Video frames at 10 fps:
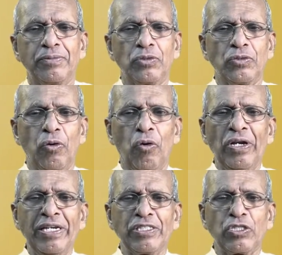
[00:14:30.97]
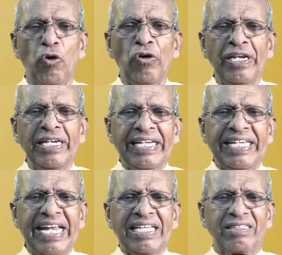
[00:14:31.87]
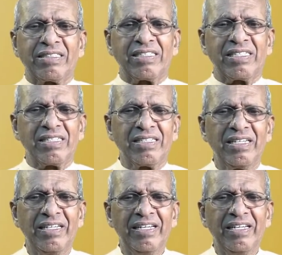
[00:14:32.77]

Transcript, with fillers: Slowly, slowly, death